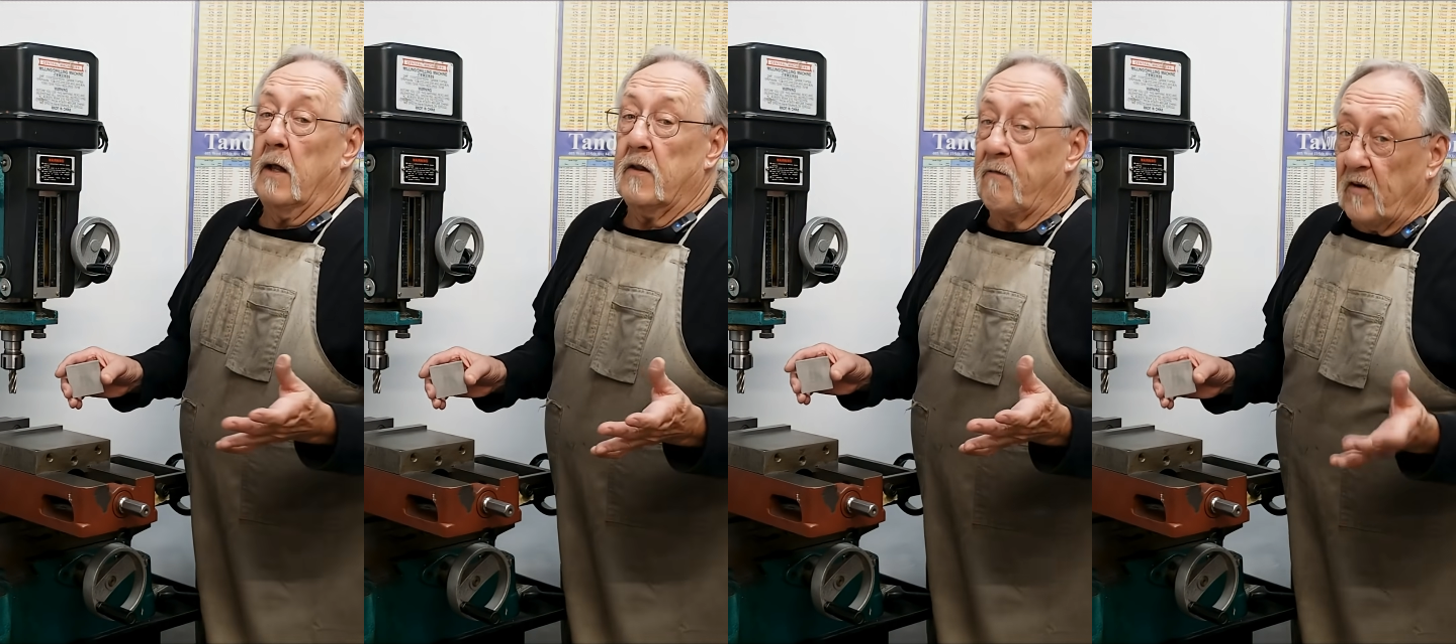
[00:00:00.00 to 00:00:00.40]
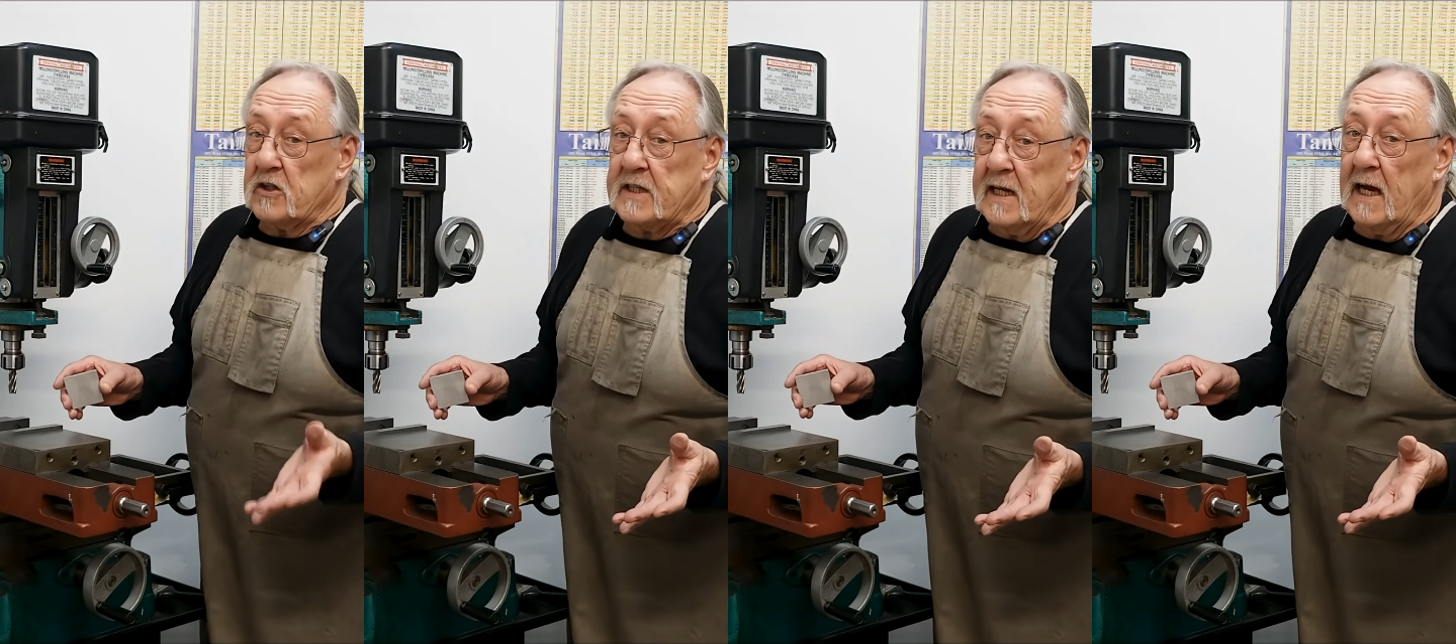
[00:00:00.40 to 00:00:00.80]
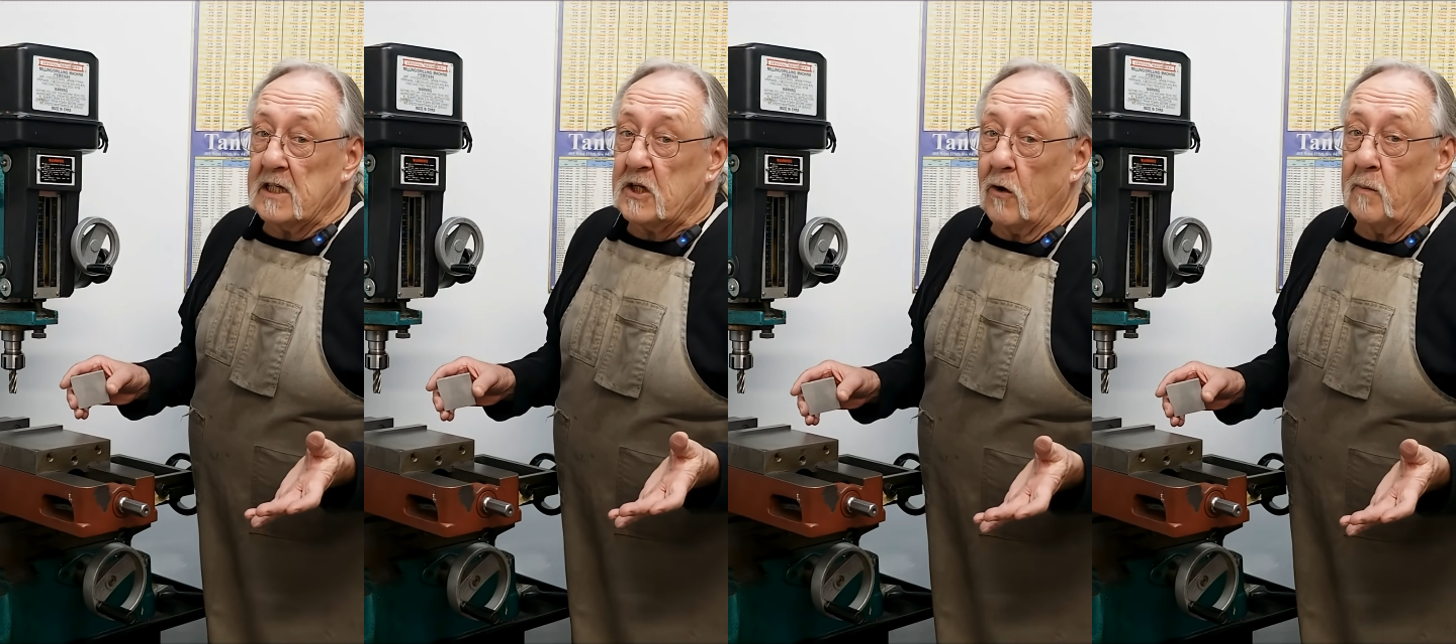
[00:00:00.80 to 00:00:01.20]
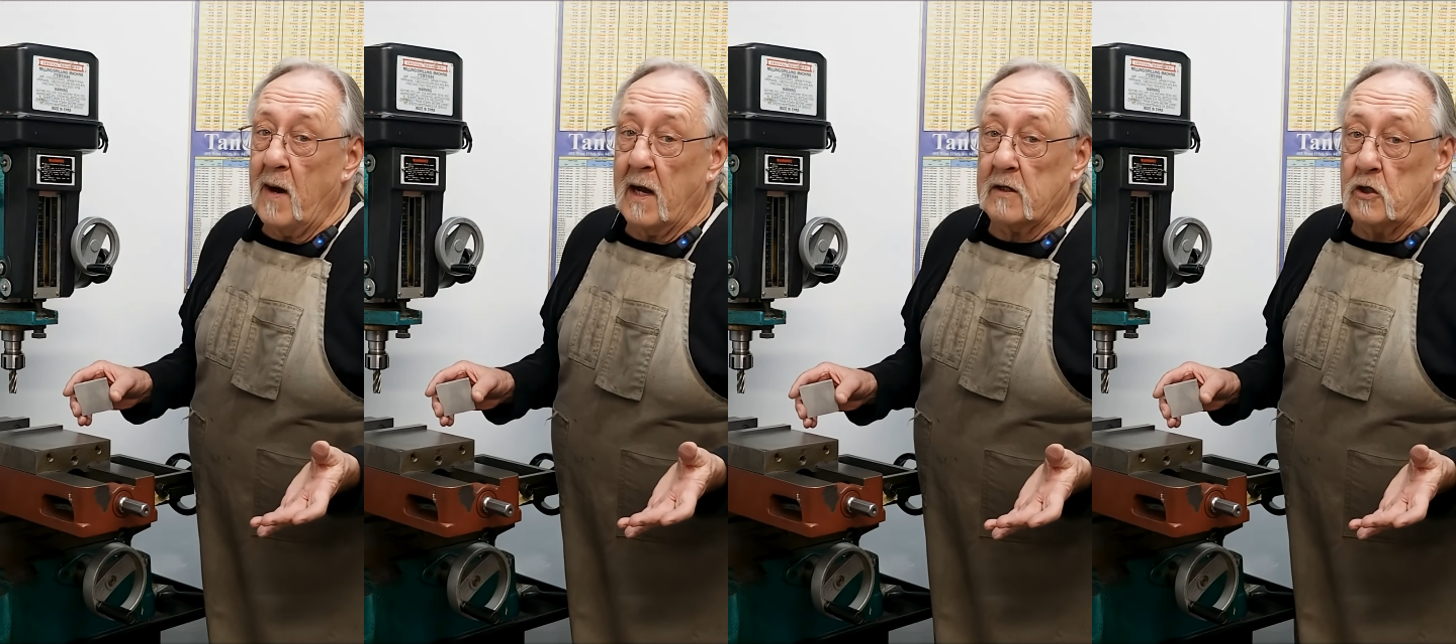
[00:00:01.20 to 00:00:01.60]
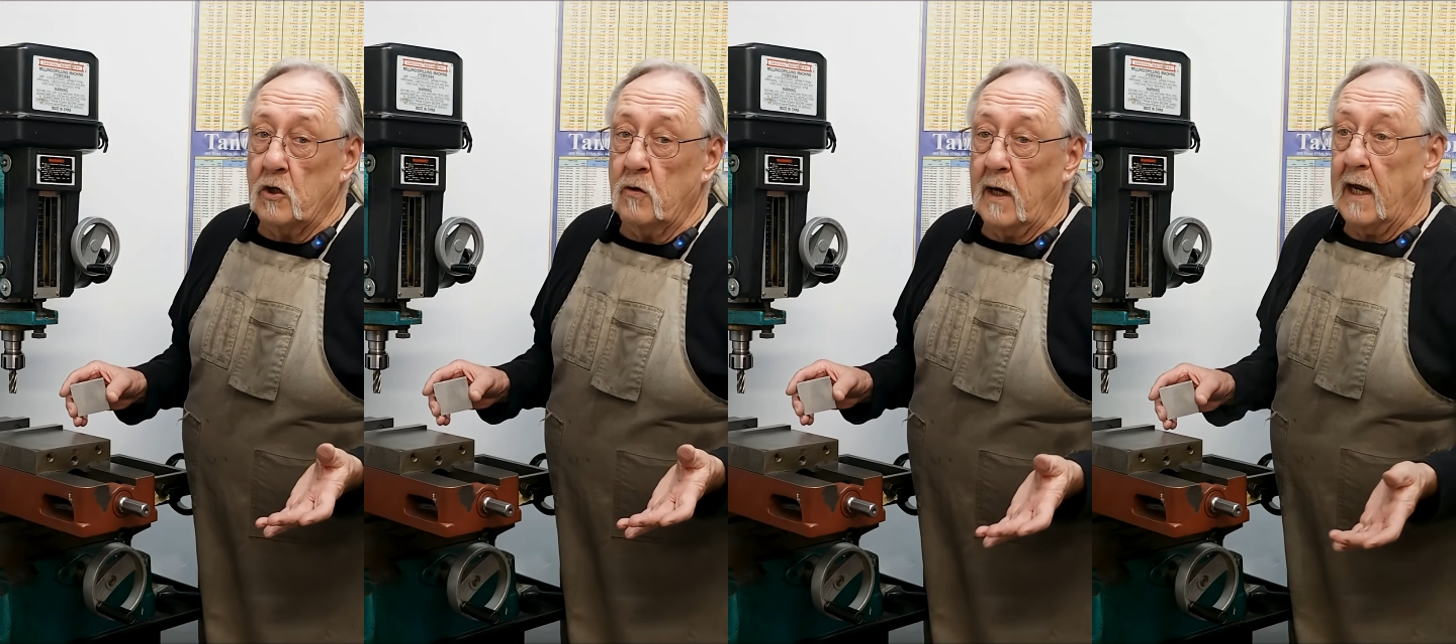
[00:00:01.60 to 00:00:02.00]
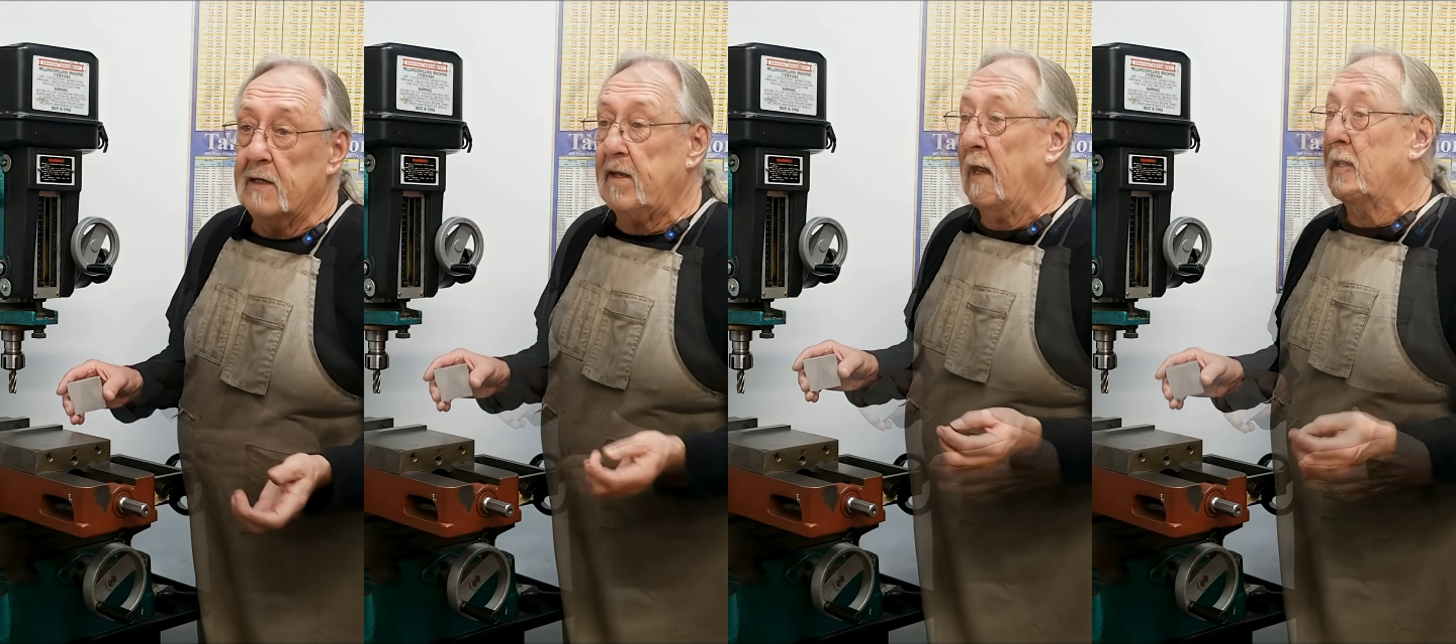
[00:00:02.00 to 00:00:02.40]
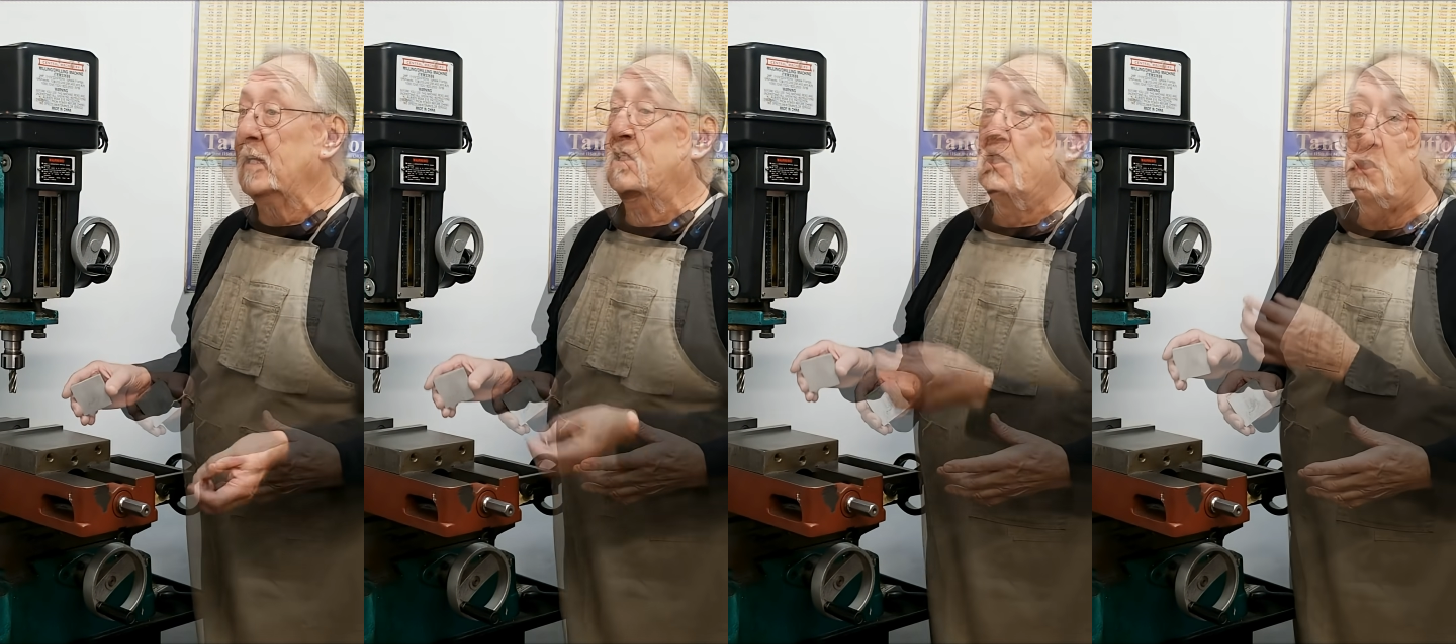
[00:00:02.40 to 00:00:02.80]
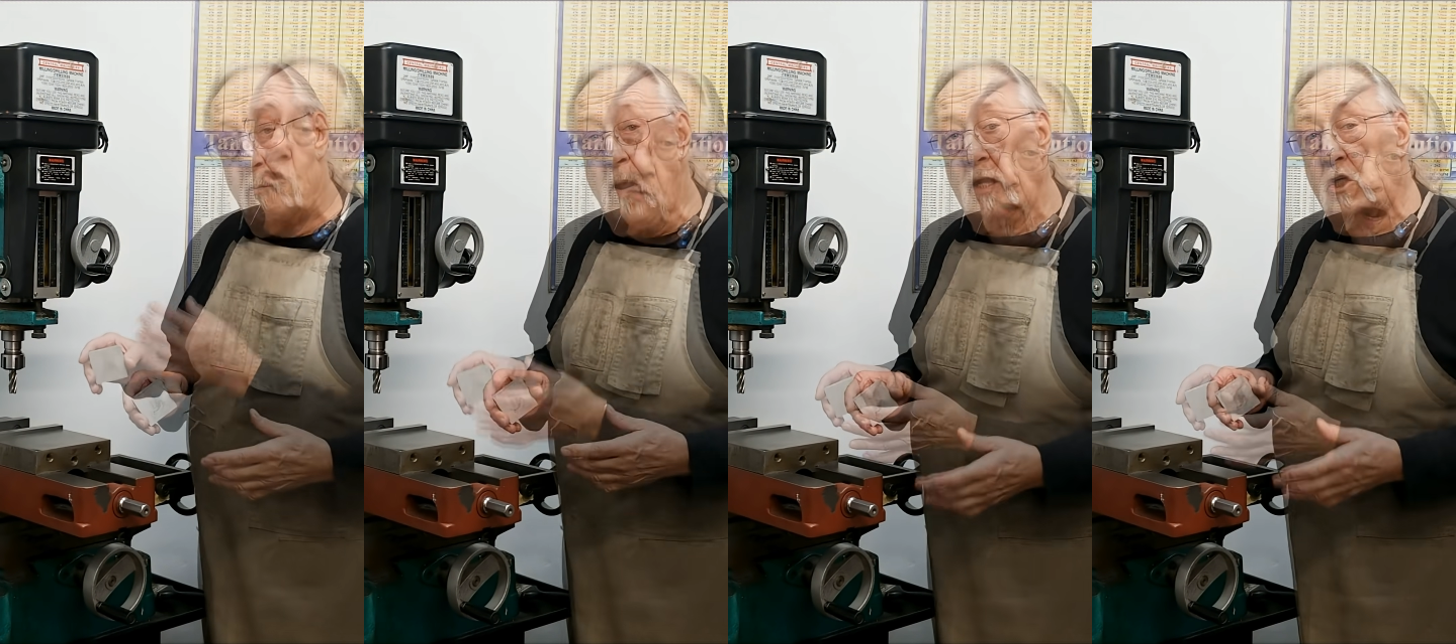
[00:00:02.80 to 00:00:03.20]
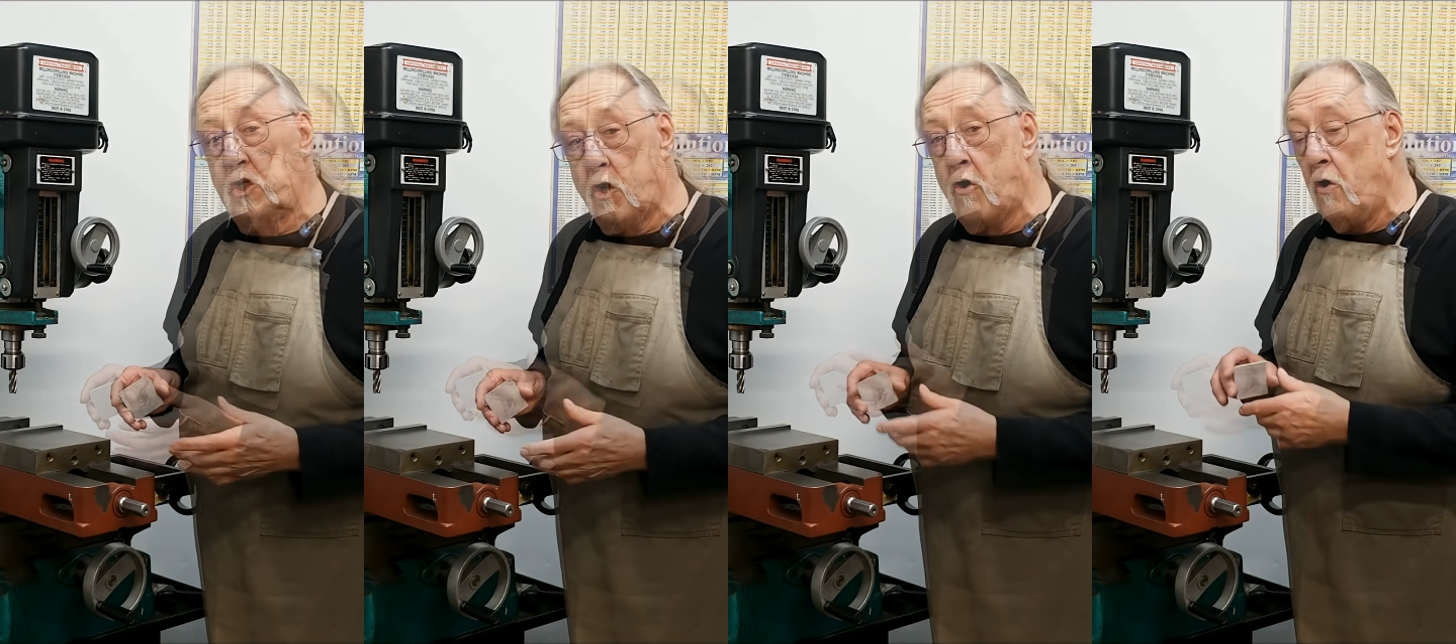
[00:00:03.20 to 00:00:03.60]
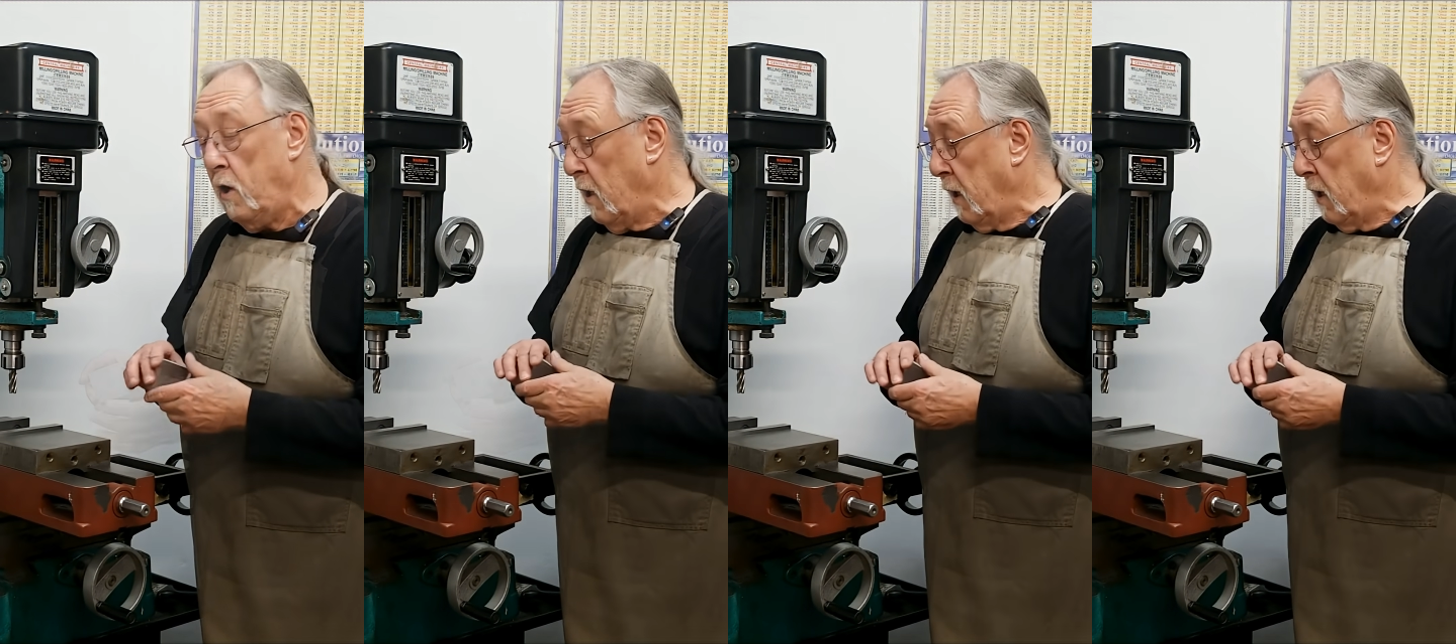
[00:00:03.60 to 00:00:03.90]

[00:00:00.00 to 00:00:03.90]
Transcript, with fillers: the first thing I showed him how to do is at least make sure